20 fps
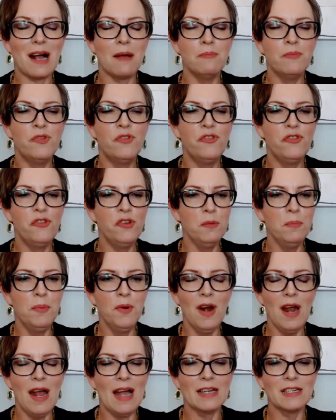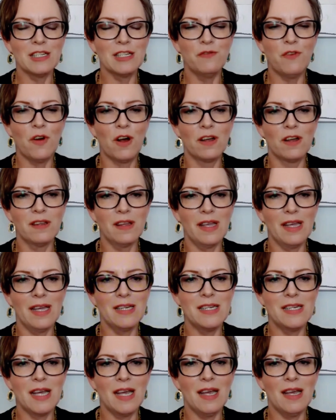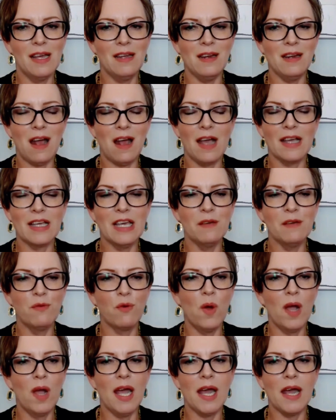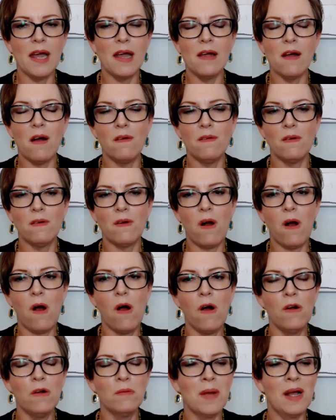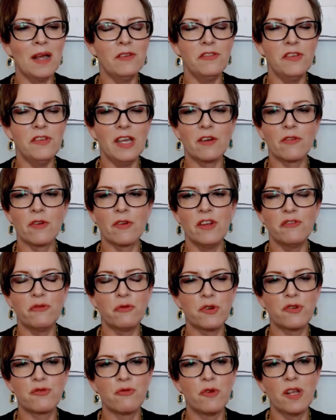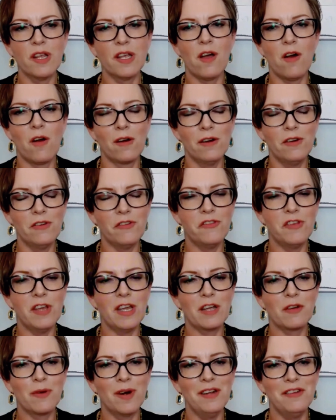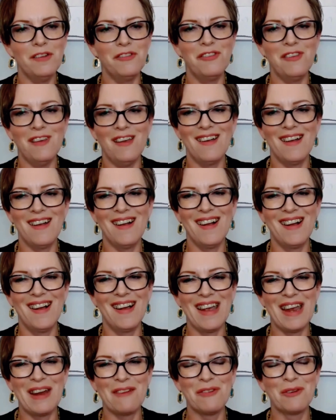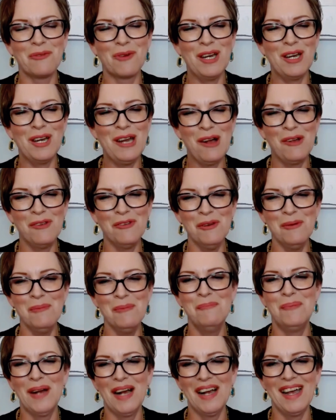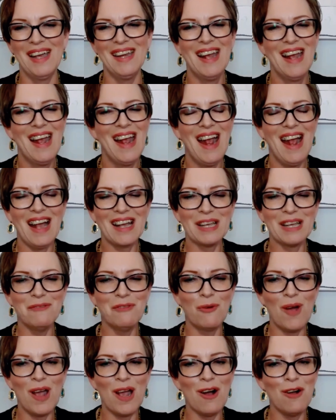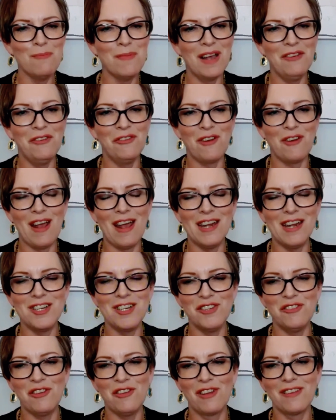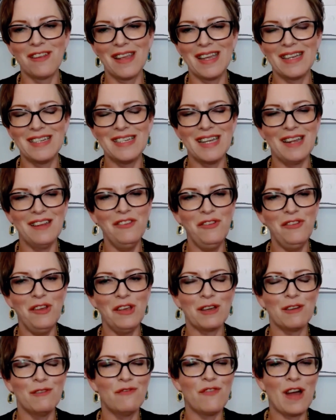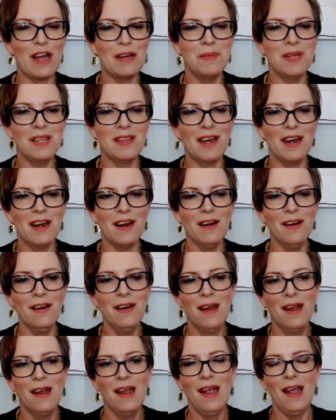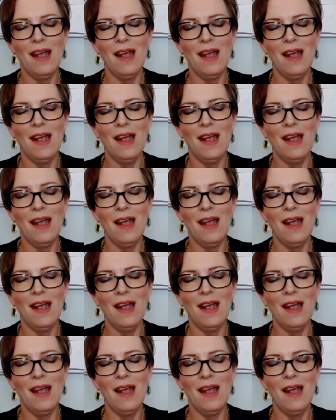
I'm super active on LinkedIn. I give away all my secrets, which really aren't secrets. Everyone knows them, but I give away all my strategies on LinkedIn, so you can find me there.